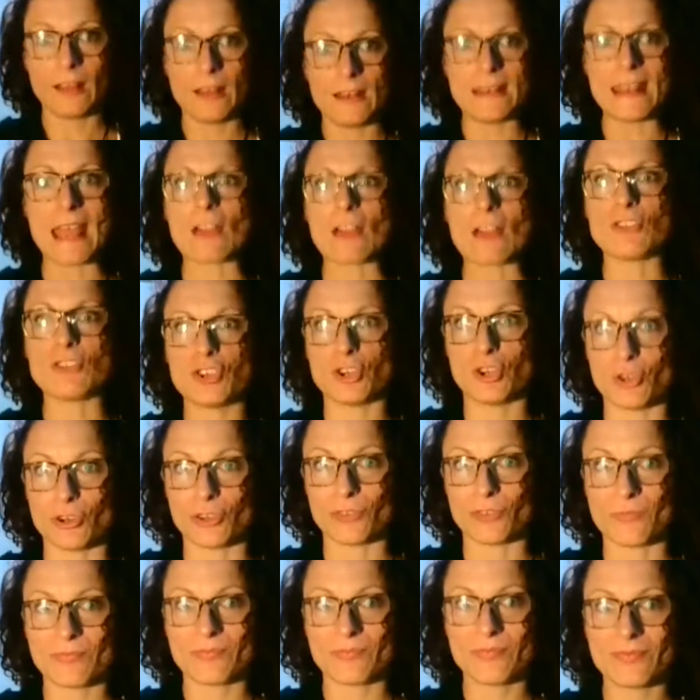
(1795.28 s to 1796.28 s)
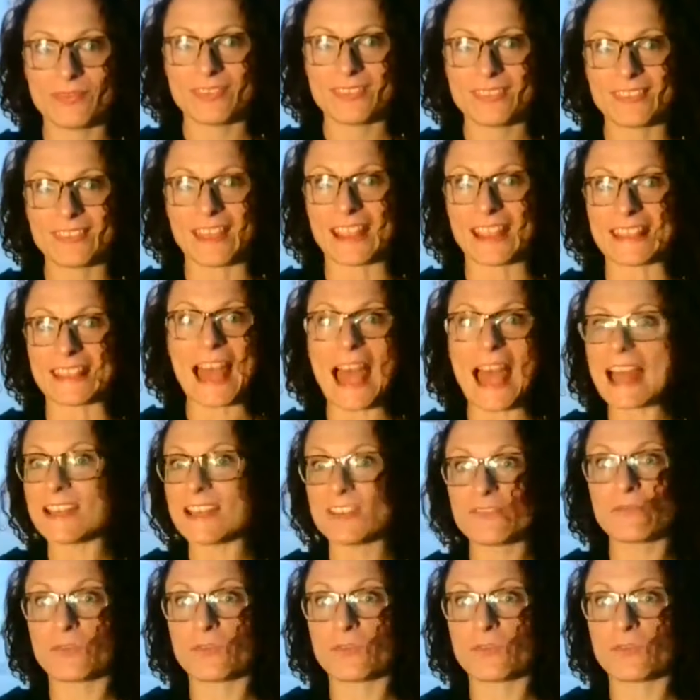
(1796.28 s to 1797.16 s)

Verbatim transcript: now do like that